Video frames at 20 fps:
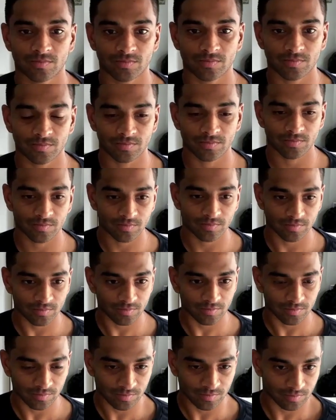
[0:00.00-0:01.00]

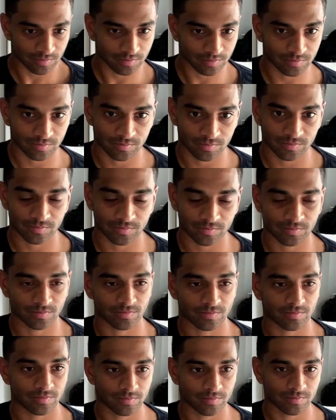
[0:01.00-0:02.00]

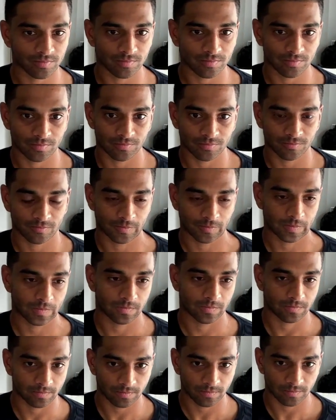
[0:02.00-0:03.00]

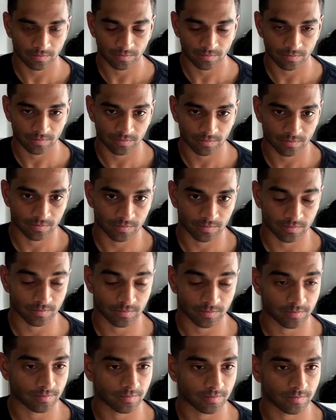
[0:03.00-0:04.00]

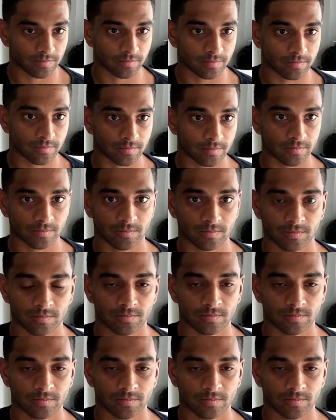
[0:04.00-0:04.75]
(silent)